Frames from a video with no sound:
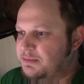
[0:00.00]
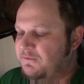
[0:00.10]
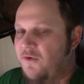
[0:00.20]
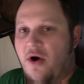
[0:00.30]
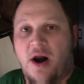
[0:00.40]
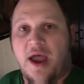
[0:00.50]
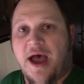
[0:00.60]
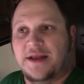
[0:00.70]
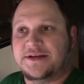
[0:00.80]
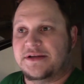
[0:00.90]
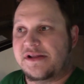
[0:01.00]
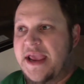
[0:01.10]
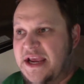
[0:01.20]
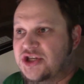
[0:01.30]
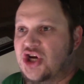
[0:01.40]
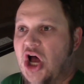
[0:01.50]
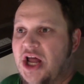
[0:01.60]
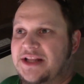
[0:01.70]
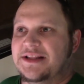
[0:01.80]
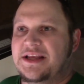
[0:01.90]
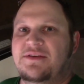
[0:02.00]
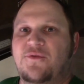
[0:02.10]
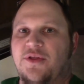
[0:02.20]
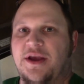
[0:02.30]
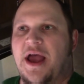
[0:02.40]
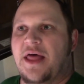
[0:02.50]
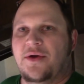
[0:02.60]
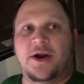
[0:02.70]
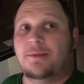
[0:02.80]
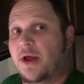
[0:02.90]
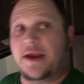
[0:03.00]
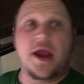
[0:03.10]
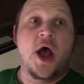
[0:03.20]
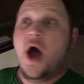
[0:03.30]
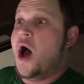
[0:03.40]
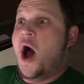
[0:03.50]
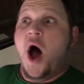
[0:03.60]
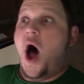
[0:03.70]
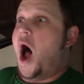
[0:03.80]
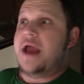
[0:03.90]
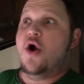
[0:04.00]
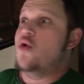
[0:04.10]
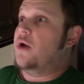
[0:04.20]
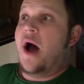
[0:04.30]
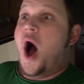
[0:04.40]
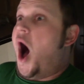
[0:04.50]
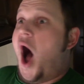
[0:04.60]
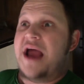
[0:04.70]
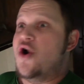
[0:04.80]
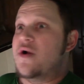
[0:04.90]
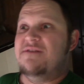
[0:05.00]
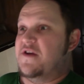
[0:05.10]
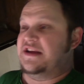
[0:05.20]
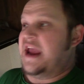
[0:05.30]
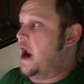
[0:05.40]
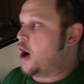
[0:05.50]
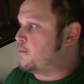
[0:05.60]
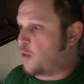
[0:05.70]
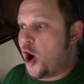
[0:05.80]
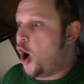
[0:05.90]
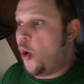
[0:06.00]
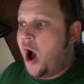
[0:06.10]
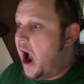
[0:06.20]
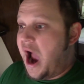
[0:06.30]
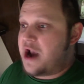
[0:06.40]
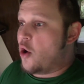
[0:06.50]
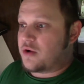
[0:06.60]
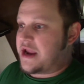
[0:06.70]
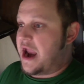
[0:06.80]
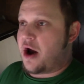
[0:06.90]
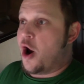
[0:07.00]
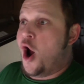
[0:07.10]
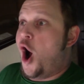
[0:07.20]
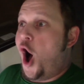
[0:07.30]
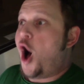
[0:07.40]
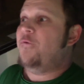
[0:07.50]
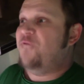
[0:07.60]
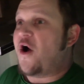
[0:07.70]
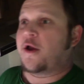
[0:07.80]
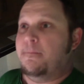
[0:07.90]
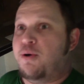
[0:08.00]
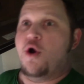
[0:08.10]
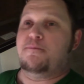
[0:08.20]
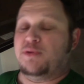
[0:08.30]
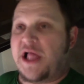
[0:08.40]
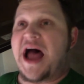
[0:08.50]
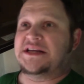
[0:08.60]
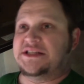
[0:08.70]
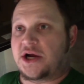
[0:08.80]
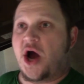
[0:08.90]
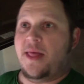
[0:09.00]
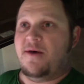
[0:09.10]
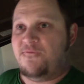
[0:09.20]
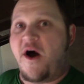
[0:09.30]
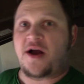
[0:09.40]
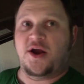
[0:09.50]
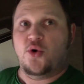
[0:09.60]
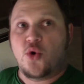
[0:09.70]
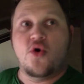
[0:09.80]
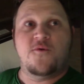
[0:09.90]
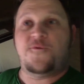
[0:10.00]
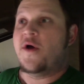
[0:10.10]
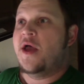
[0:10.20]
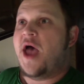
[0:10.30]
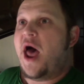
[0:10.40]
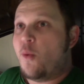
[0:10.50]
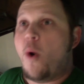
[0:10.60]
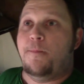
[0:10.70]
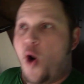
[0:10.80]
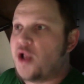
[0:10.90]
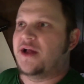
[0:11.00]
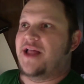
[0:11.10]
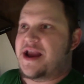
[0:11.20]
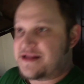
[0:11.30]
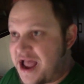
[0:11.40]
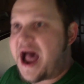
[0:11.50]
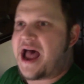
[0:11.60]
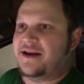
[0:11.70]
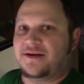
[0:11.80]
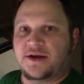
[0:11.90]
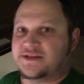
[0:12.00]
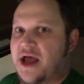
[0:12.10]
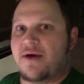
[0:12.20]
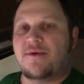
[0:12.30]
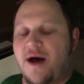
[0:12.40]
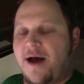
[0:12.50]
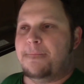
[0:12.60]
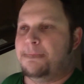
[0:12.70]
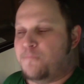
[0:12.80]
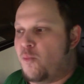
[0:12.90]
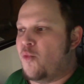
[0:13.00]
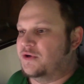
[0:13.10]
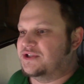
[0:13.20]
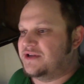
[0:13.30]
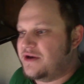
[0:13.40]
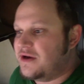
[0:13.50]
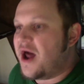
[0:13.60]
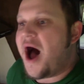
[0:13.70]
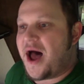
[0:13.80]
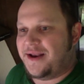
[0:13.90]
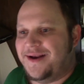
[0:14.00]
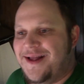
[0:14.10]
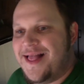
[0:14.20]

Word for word: before I had to hitch on and leave for the gathering. And I'm like, I don't, I don't even care, bro. I don't care. I'll fucking put plastic on the fucking roof and we'll pull it like that. Because I, I was not